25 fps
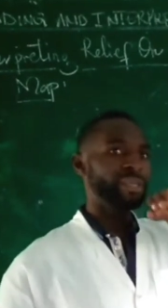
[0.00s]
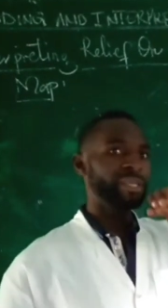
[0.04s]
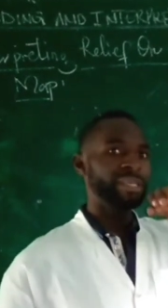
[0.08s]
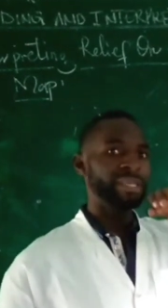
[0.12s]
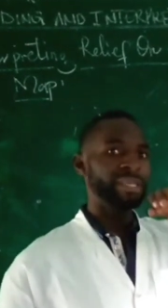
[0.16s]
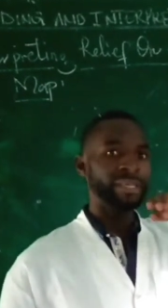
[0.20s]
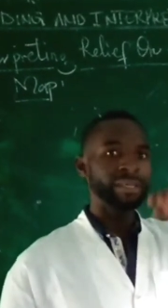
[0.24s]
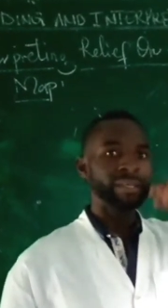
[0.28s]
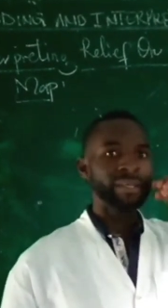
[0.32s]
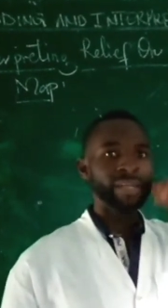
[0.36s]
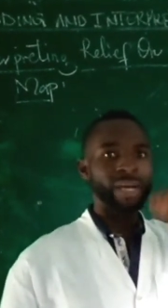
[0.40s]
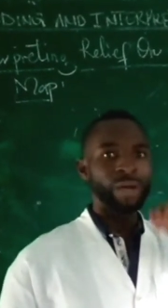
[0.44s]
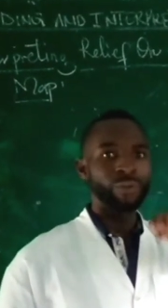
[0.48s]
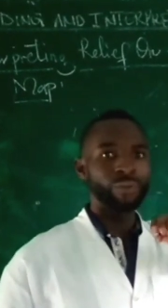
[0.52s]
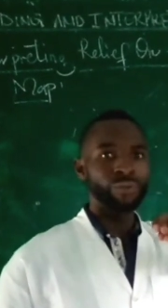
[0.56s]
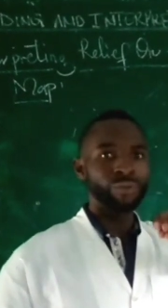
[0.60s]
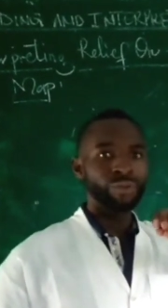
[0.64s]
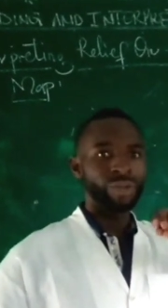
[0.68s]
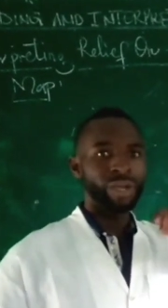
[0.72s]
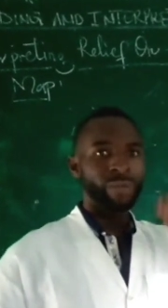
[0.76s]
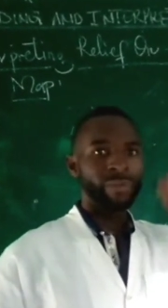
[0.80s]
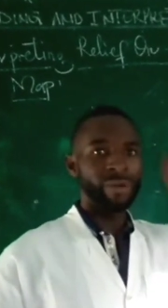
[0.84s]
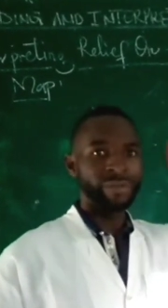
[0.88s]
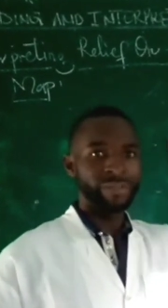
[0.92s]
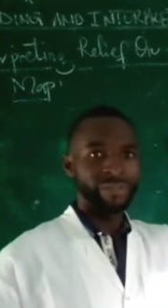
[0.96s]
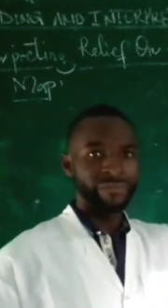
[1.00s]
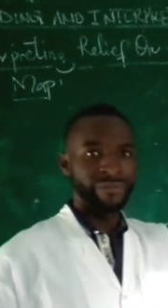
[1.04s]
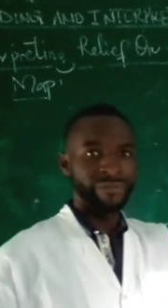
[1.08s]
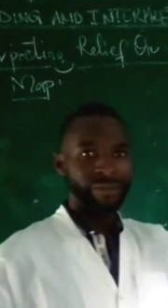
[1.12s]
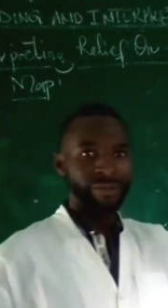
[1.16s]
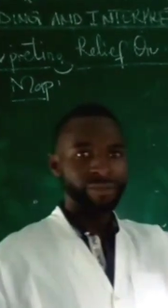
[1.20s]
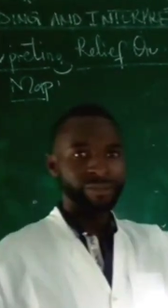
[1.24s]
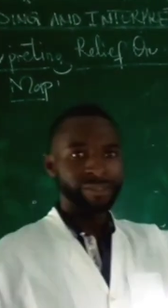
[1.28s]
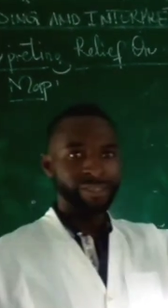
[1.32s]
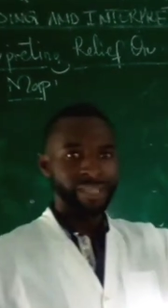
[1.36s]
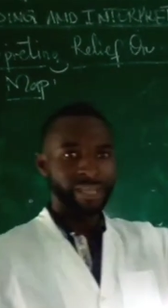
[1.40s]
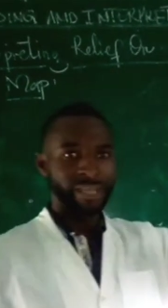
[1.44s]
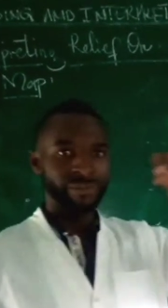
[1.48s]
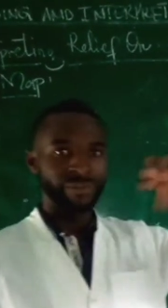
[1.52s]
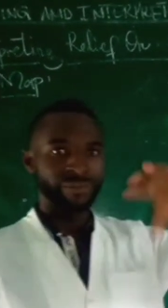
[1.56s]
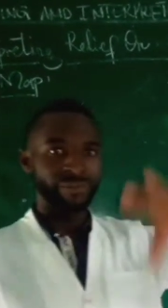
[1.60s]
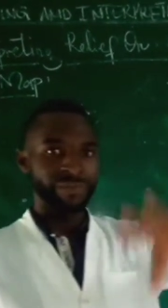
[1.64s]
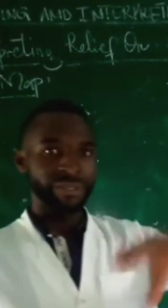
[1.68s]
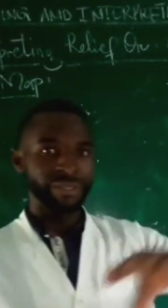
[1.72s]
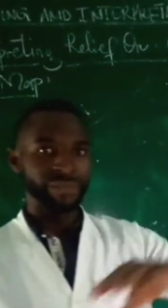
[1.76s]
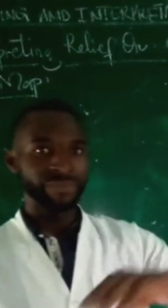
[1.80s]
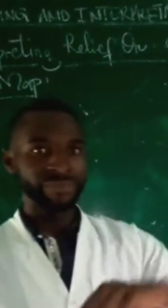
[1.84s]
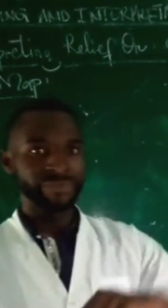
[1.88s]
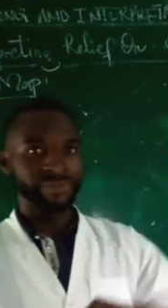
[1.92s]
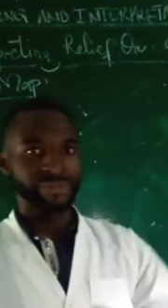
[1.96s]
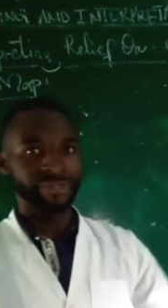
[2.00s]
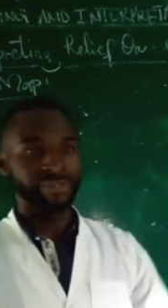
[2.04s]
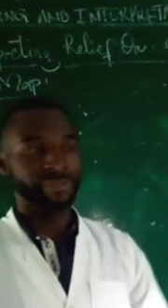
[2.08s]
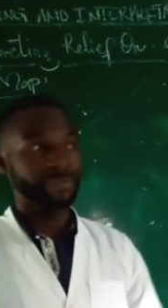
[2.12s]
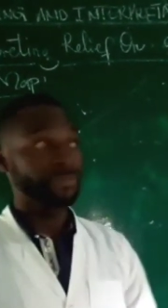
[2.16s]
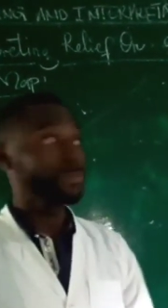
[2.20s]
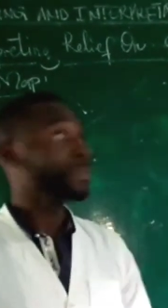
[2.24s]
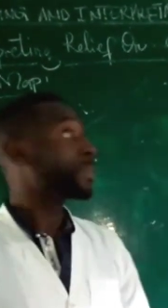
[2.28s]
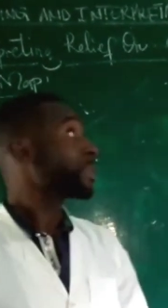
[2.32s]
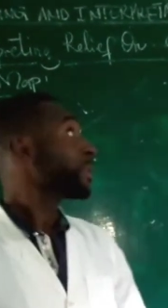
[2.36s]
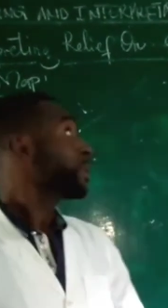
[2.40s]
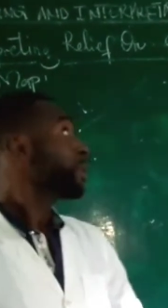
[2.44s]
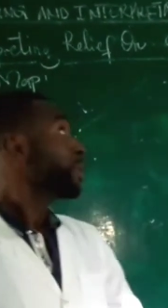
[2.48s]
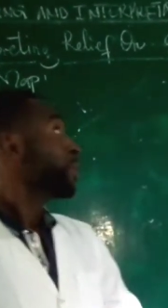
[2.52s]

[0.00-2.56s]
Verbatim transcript: the hill, and we'll talk about the various types of hills.